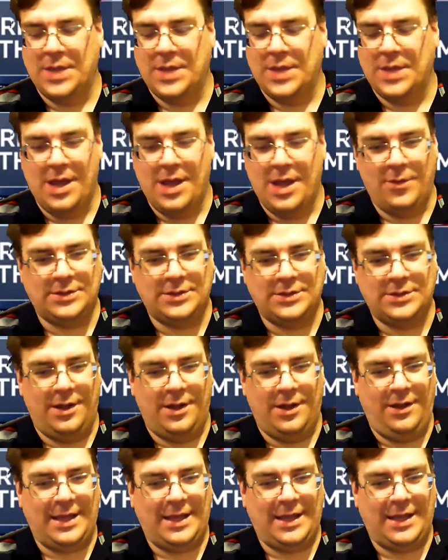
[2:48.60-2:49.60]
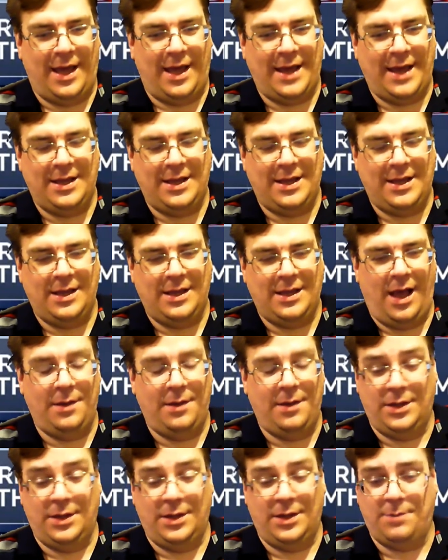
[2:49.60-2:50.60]
was
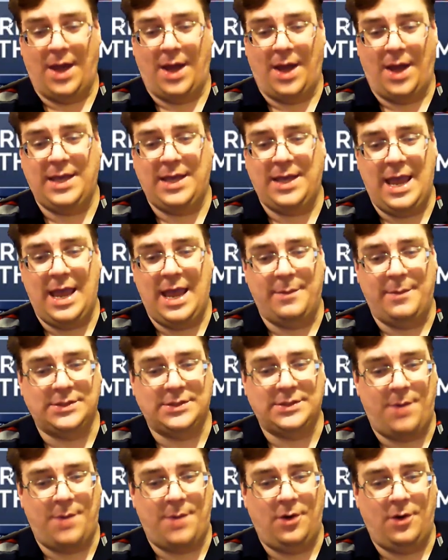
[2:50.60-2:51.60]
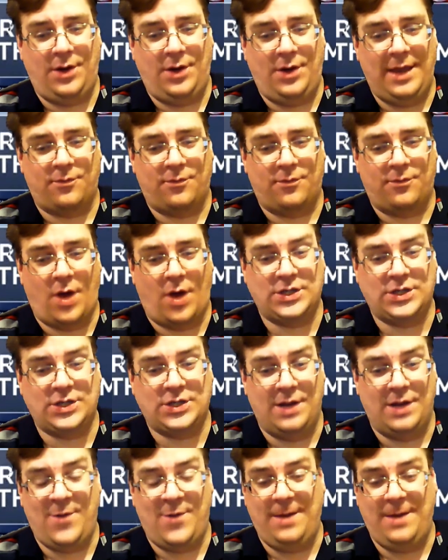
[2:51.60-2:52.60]
my game is about like Russia
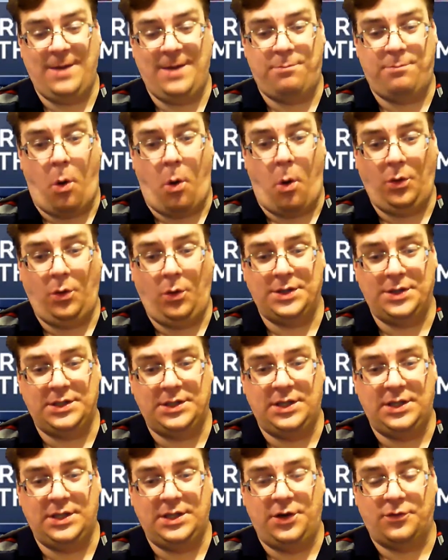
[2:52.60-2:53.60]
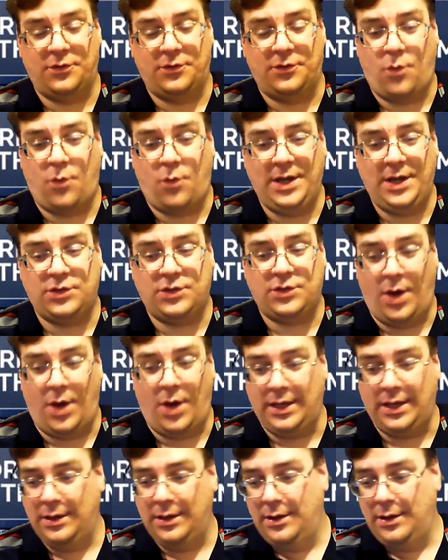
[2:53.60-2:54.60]
invading Poland in the year
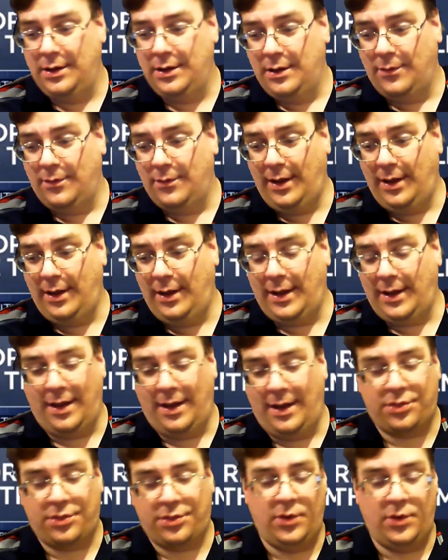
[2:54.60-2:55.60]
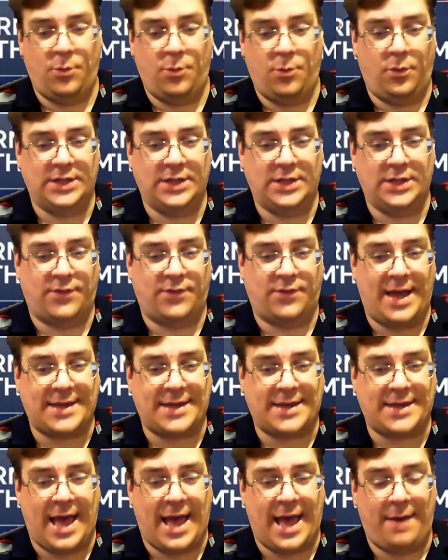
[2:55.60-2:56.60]
2020. Well, I got 3 more weeks for that
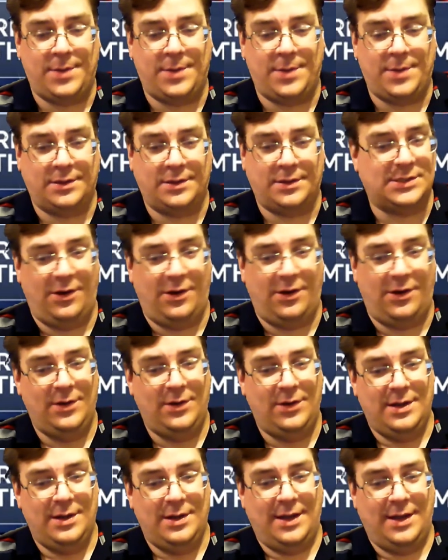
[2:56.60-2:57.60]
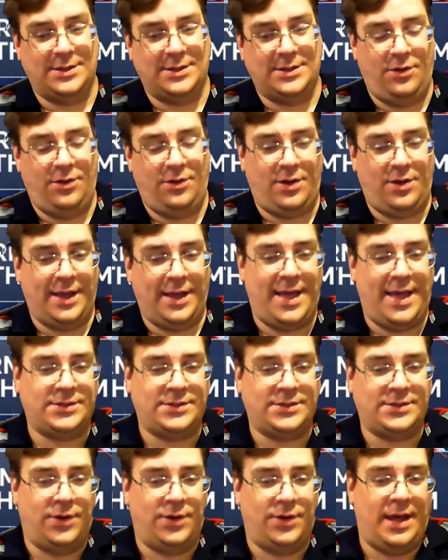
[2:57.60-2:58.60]
to happen, so that doesn't look like that's
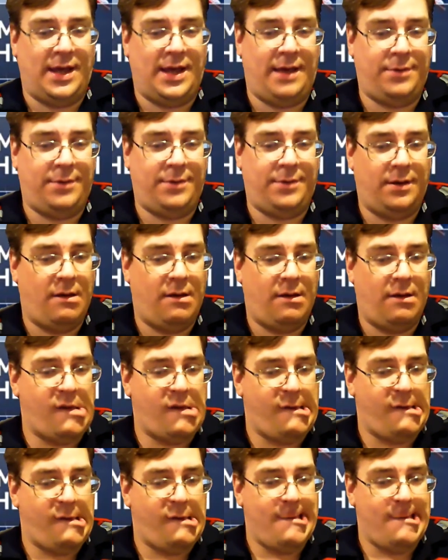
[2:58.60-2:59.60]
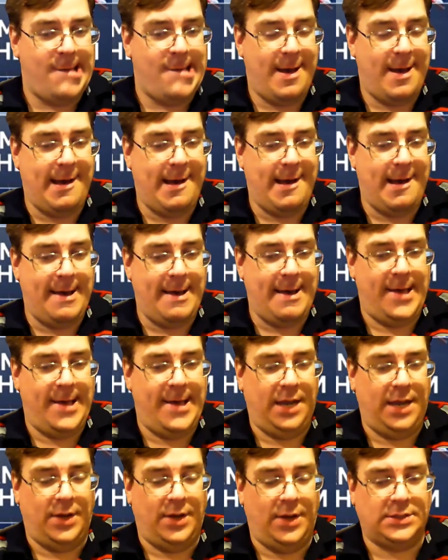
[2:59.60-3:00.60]
going to happen.
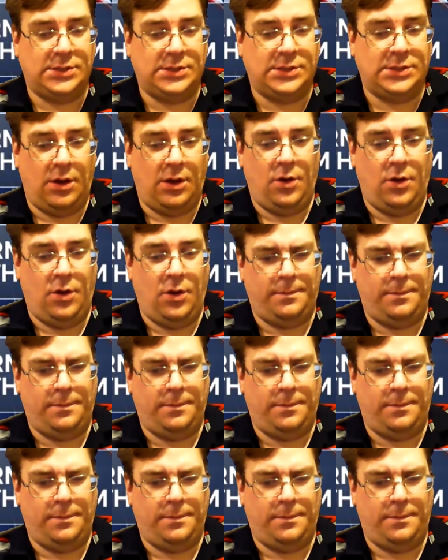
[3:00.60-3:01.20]
Anyway, so